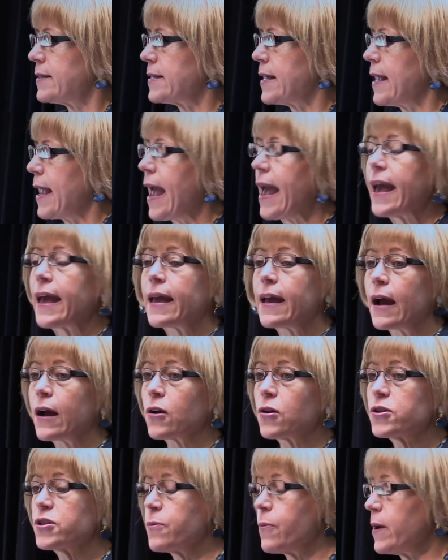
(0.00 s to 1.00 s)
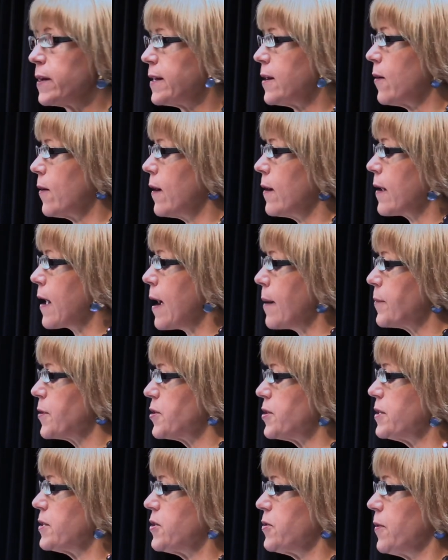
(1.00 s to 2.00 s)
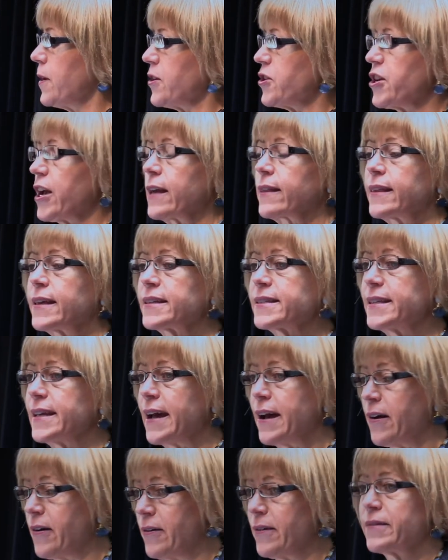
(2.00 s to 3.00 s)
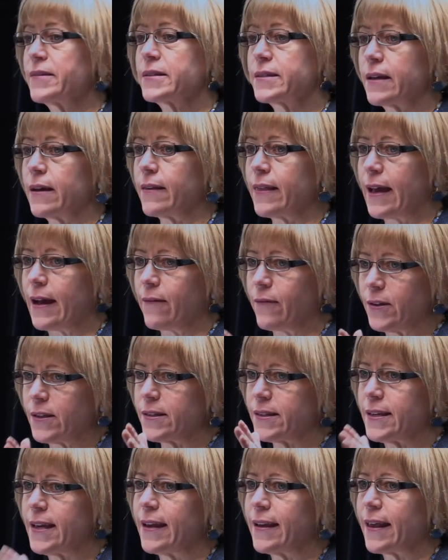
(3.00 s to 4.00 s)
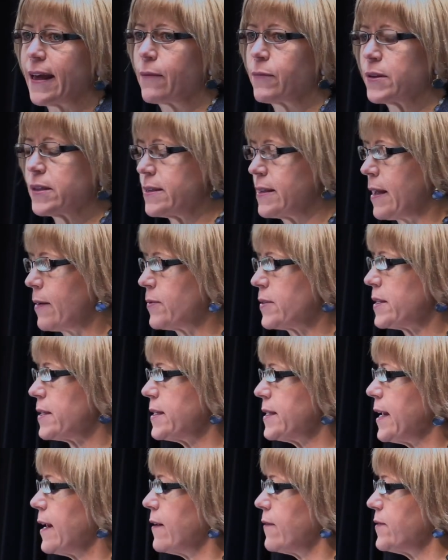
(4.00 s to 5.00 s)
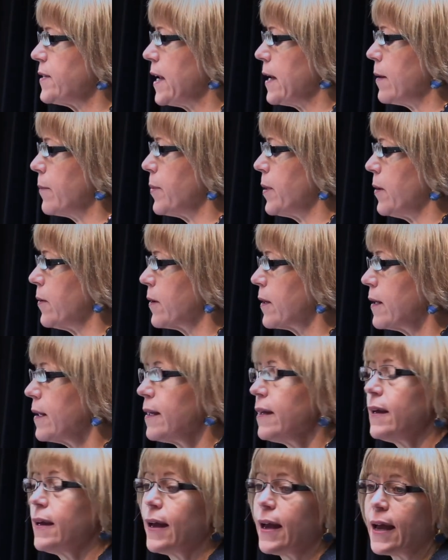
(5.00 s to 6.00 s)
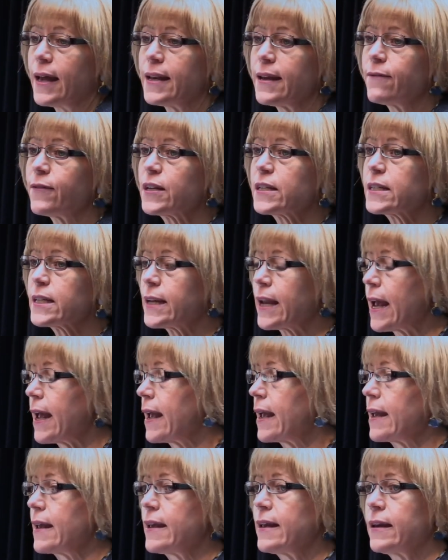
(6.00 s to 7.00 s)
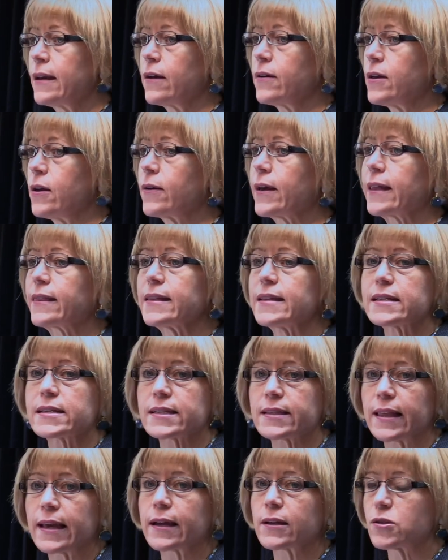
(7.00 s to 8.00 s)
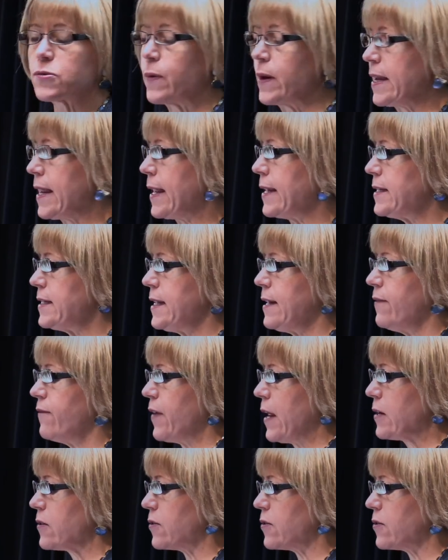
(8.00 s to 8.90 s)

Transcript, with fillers: and say, hey, I heard you want to hear how commerce is doing. Check this out. So that was, you know, that was, that was a state of data puke. And even today, you know, you'll get these slick 2018